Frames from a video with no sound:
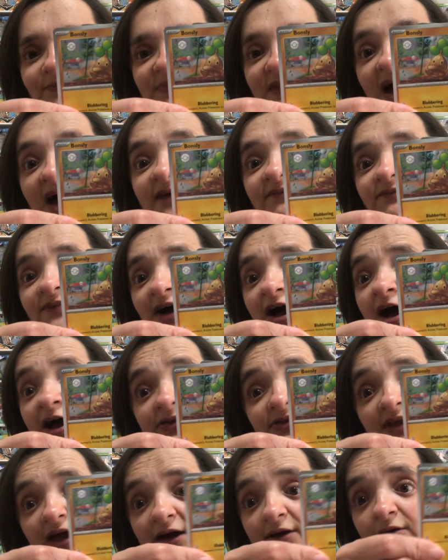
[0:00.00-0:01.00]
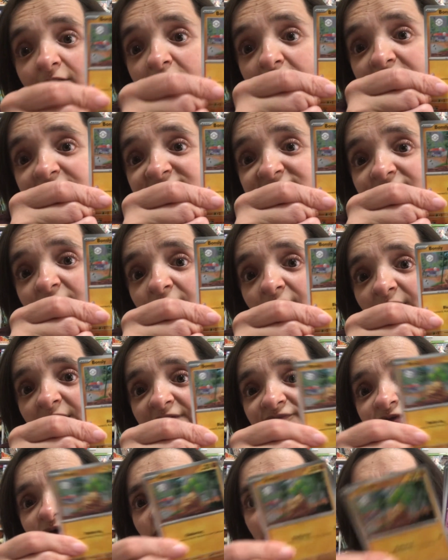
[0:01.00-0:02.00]
I forgot that card, so I'll
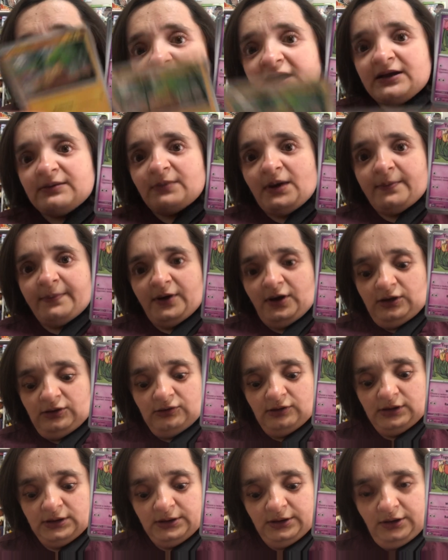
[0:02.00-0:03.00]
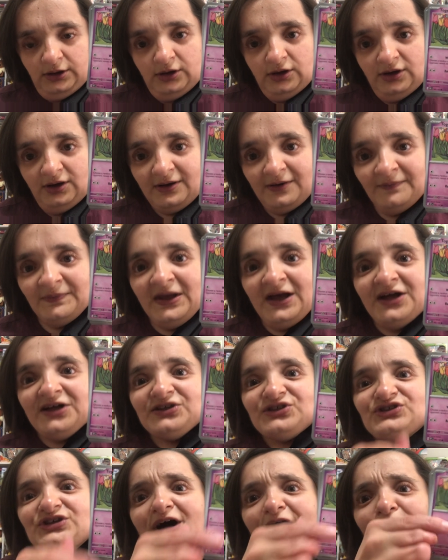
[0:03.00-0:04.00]
have to go back in my binder and look.
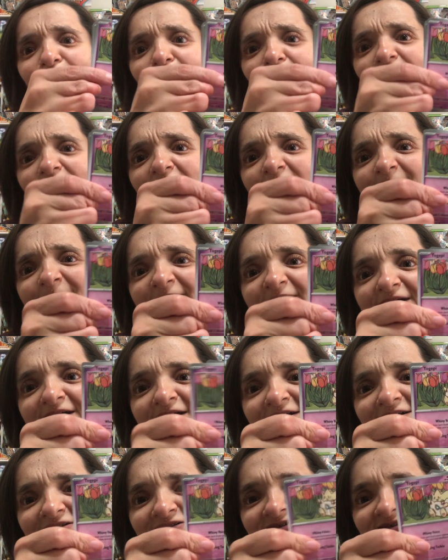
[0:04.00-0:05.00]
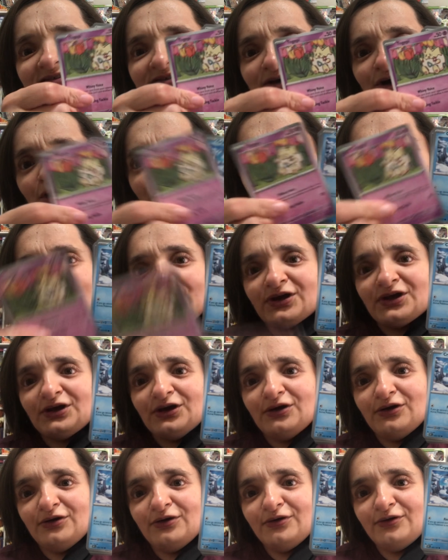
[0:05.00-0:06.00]
Togepi, so
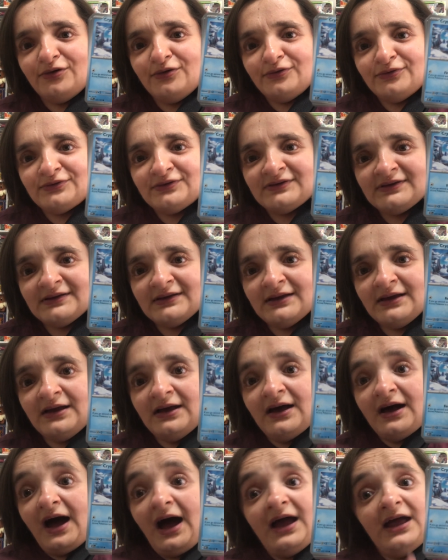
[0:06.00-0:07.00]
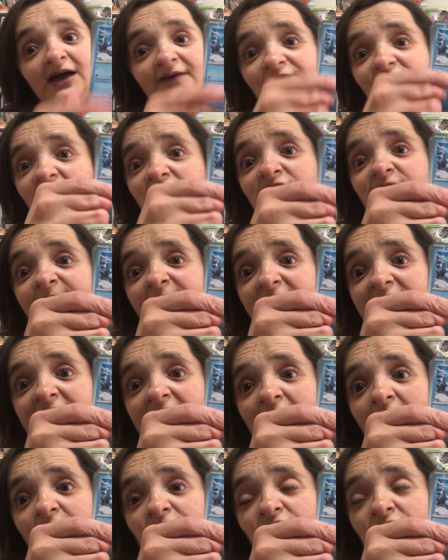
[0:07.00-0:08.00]
cute. I have yet to pick
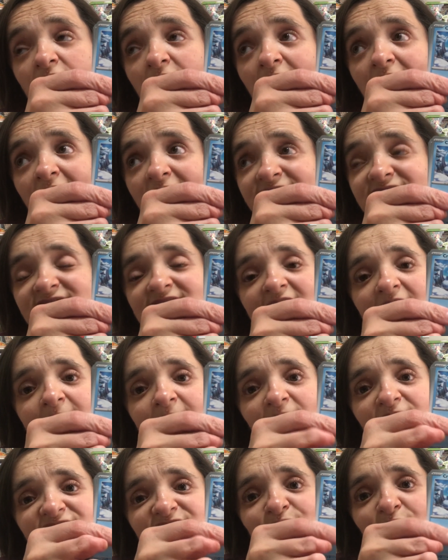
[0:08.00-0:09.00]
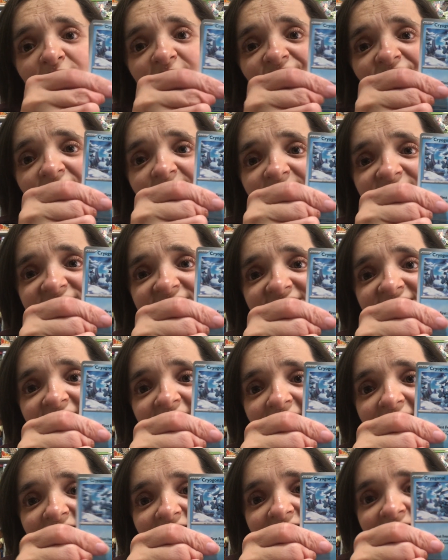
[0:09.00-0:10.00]
out the cards that I most want from this
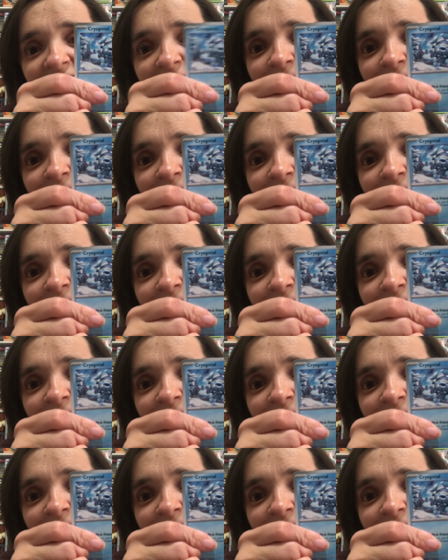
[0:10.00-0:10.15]
set.